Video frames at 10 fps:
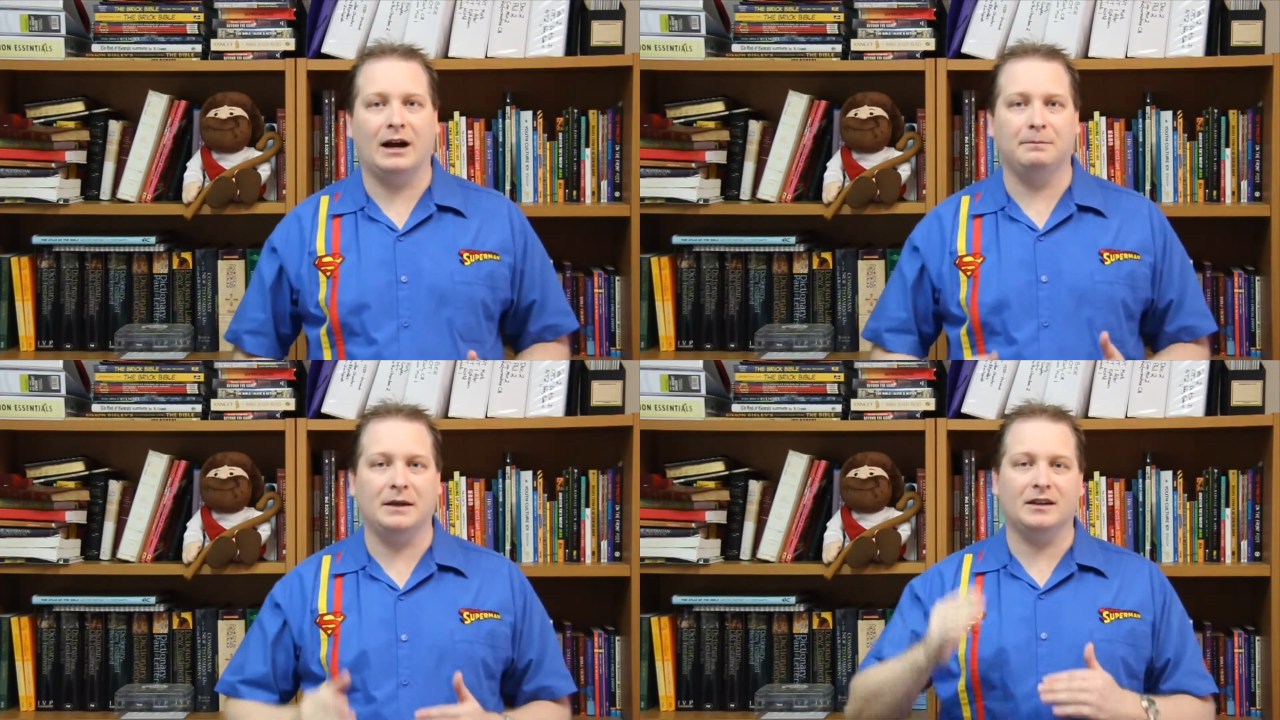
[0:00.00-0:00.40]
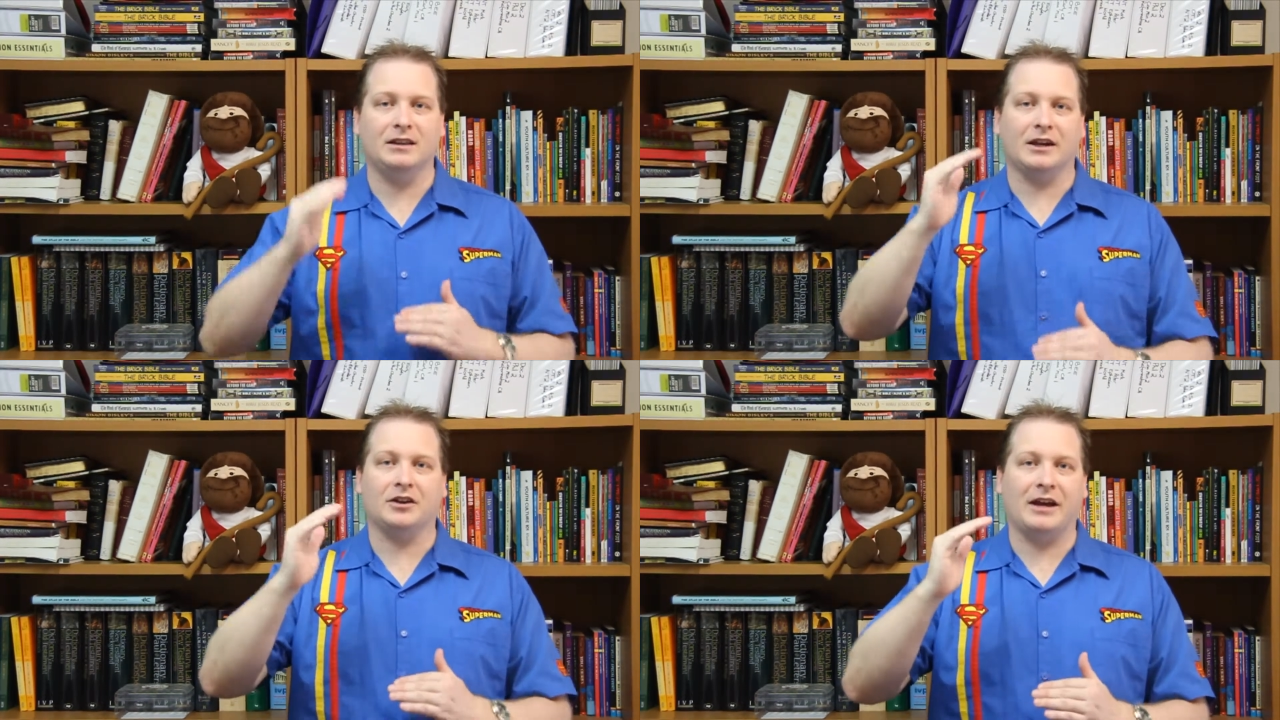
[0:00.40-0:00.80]
big
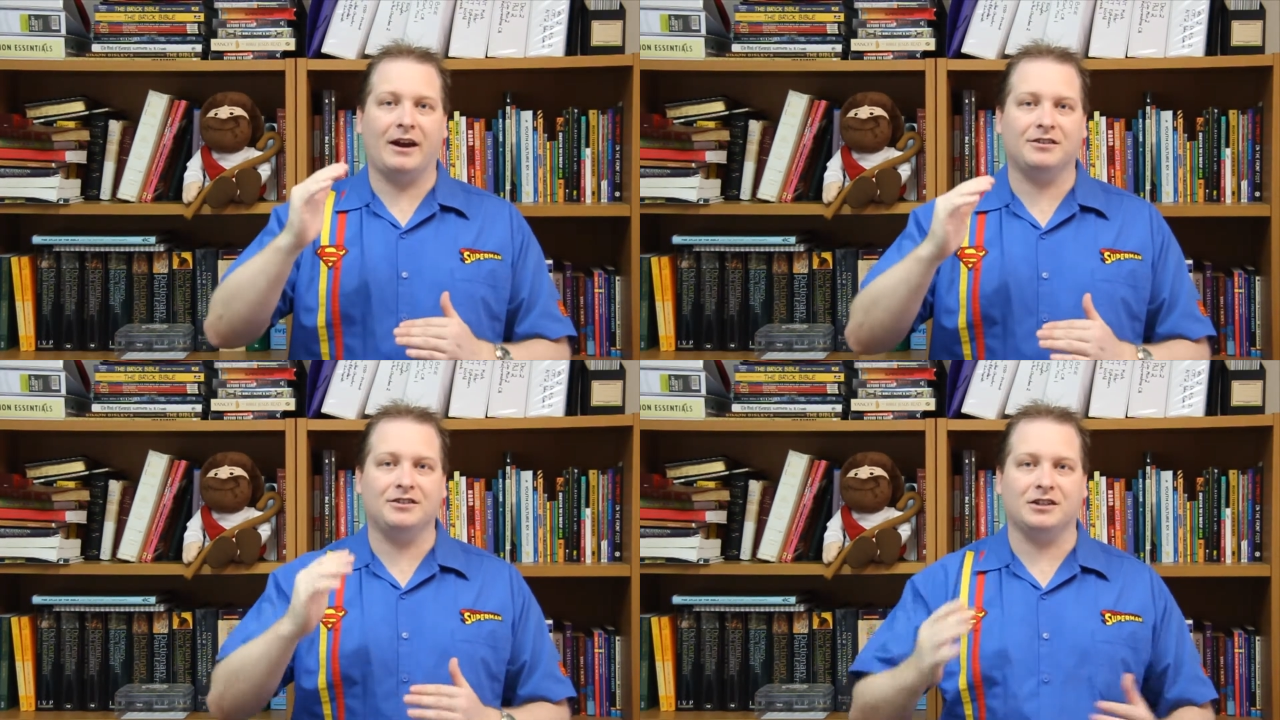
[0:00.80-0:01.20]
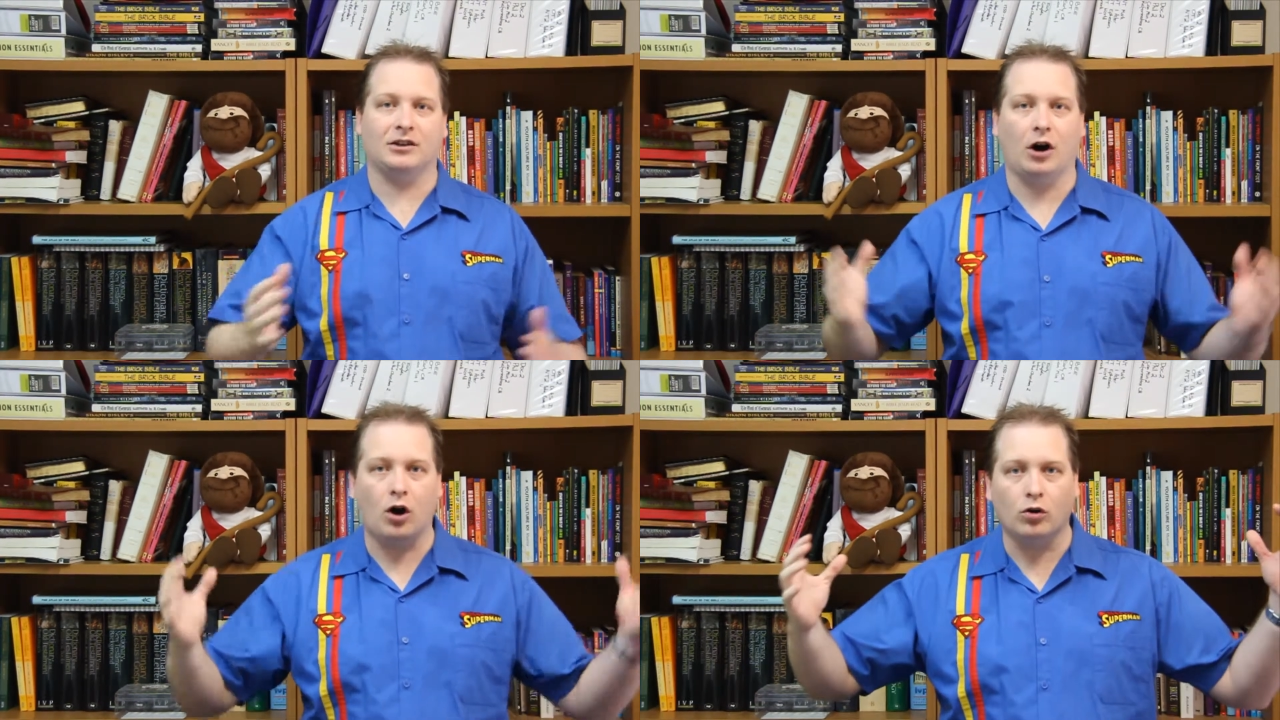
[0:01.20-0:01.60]
Lego characters, so
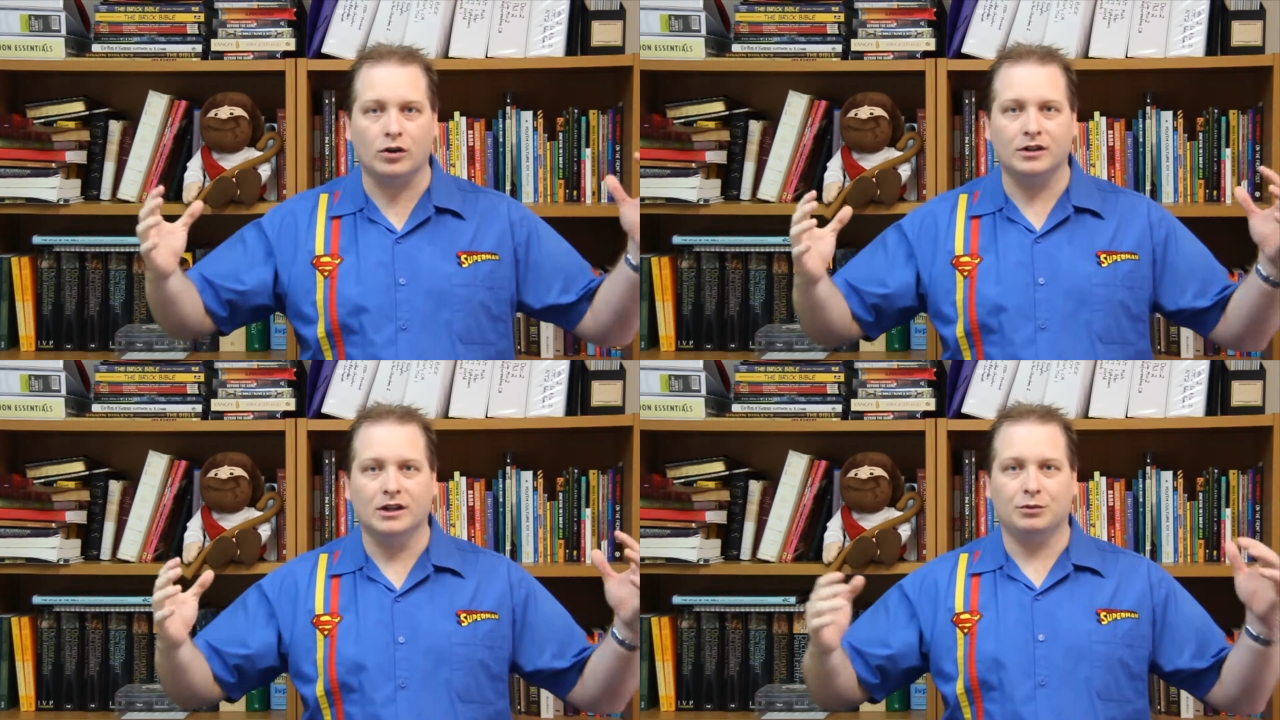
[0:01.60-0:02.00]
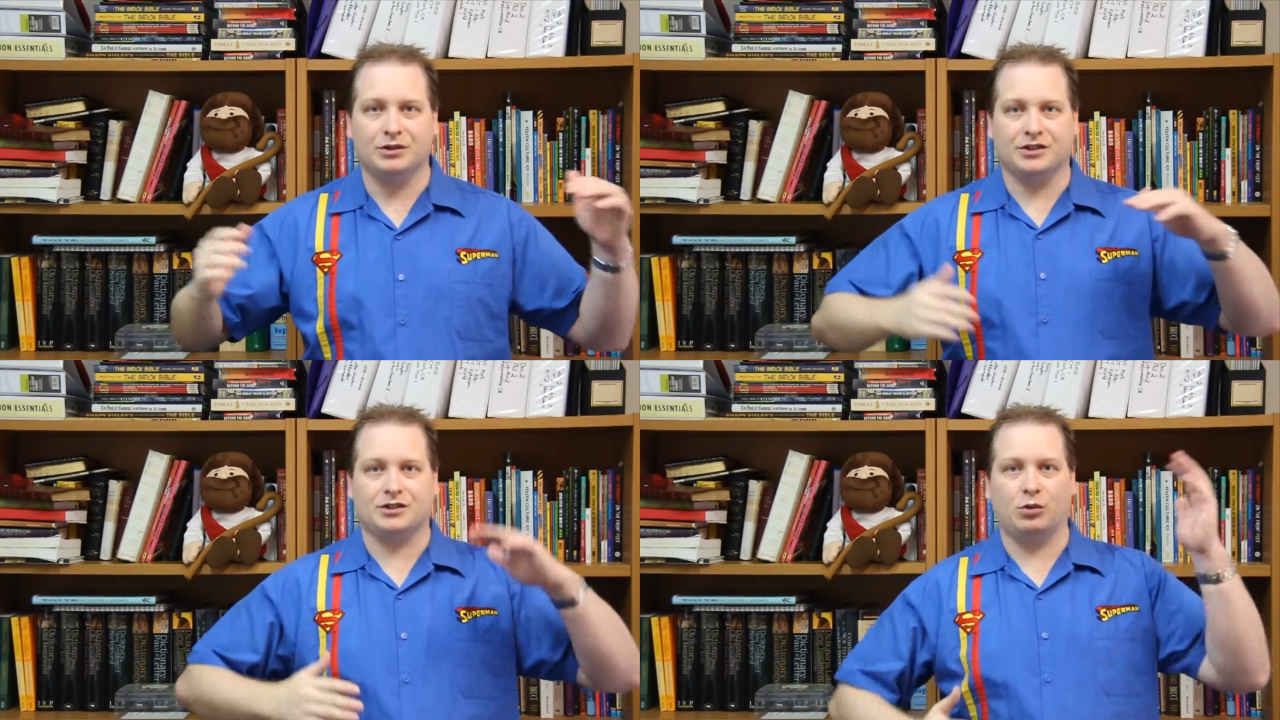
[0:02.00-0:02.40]
the Hulk,
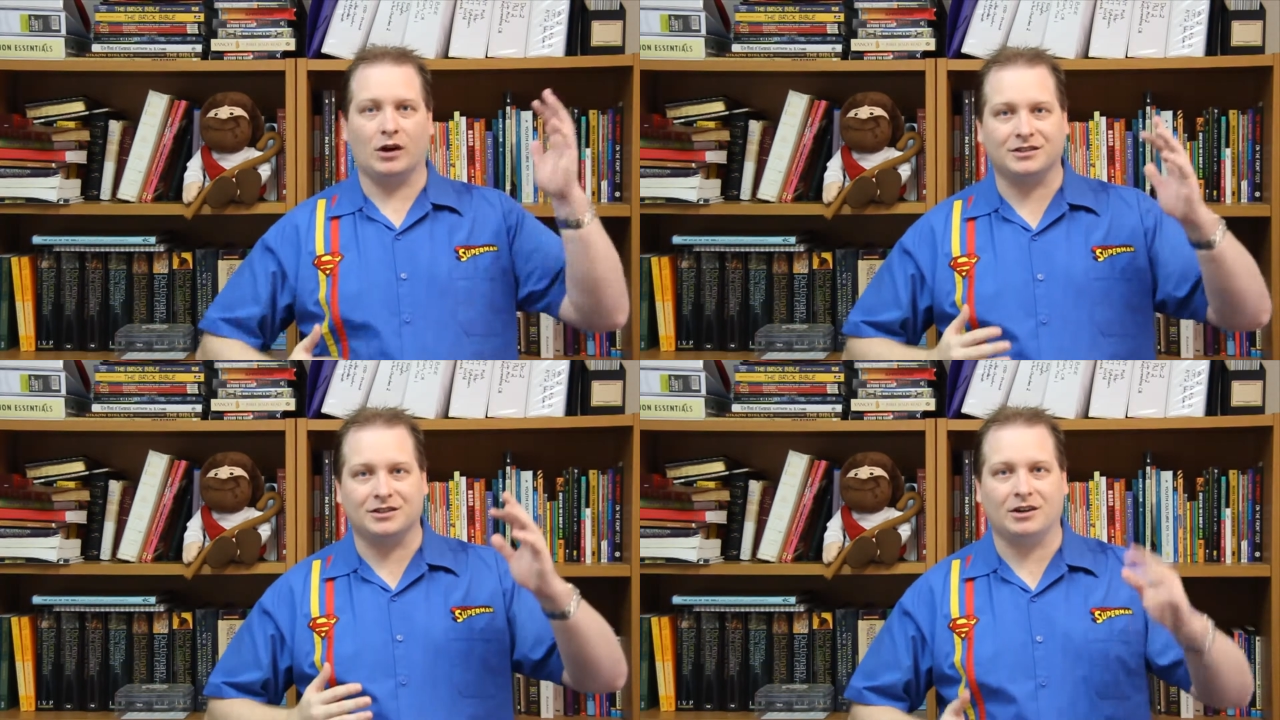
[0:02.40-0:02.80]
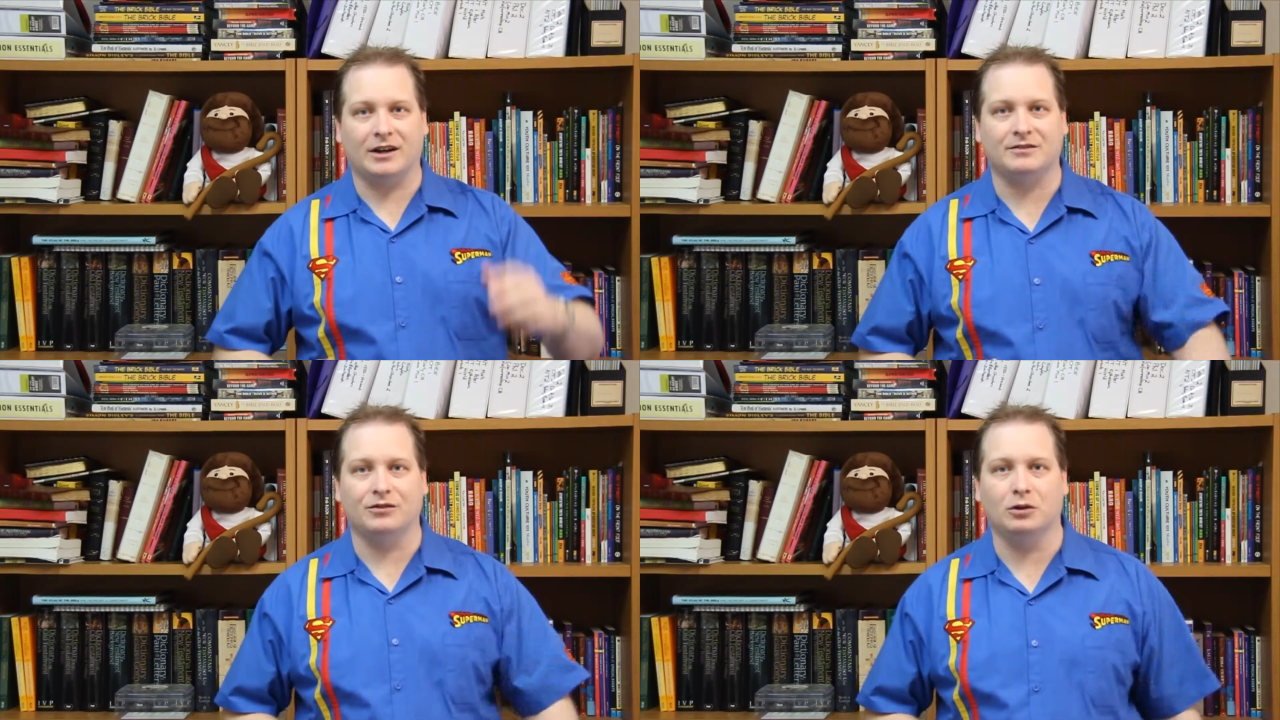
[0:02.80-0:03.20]
which is twice the
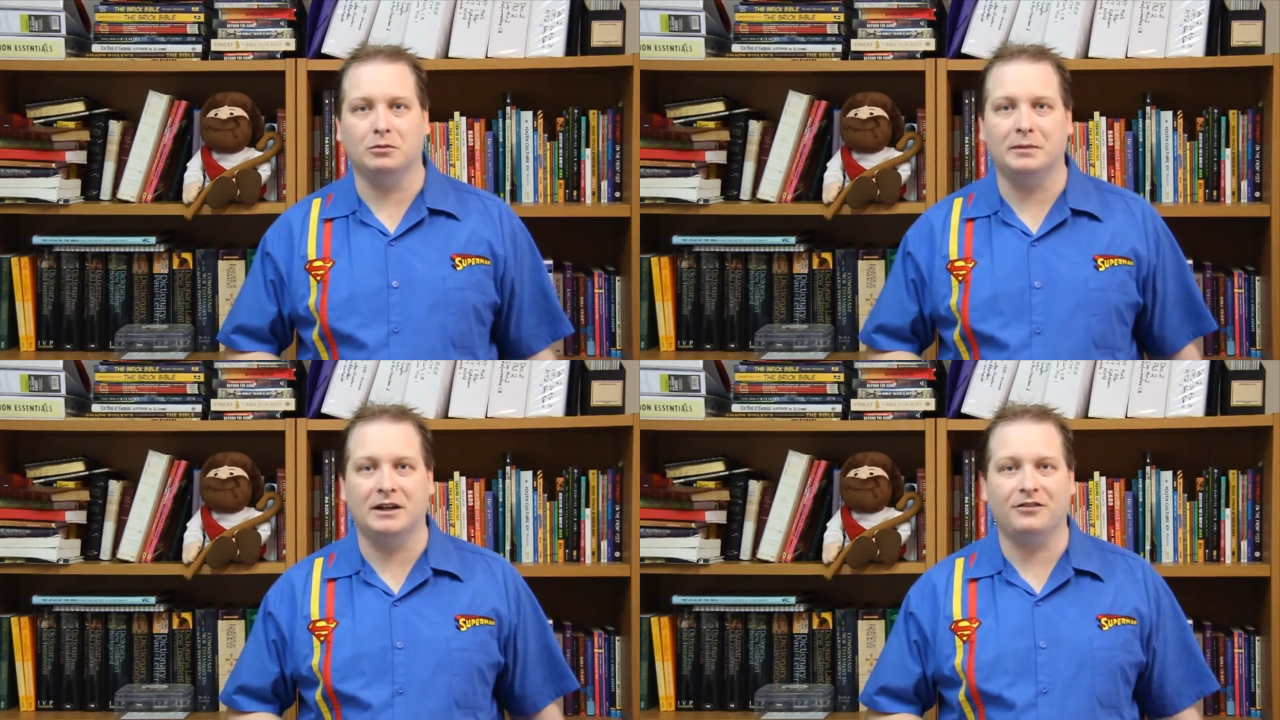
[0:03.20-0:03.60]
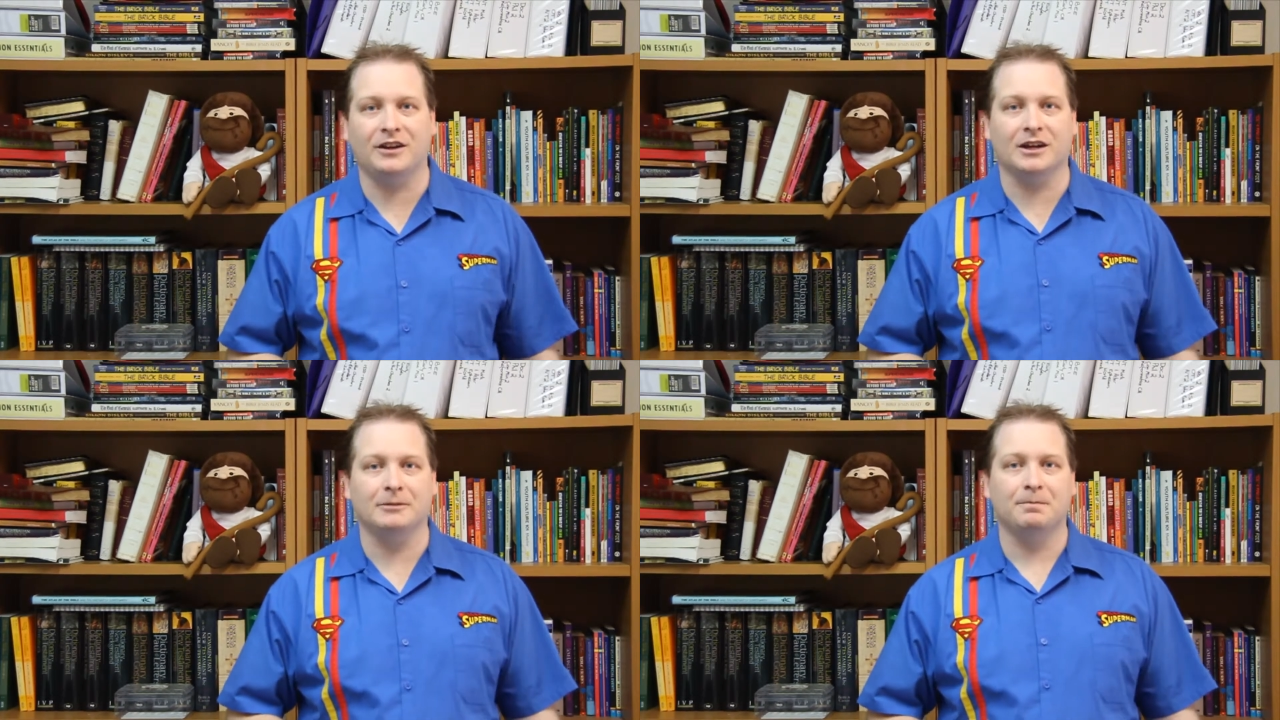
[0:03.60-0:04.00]
size of a normal
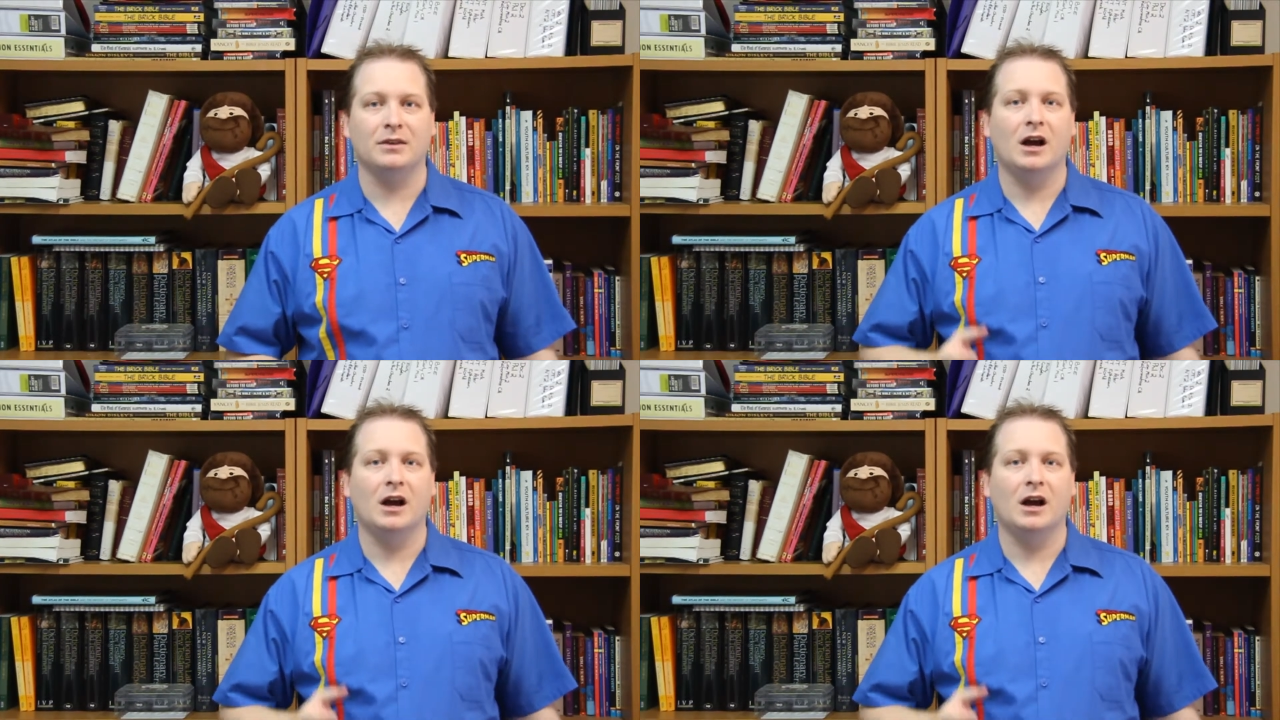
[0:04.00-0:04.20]
minifigure.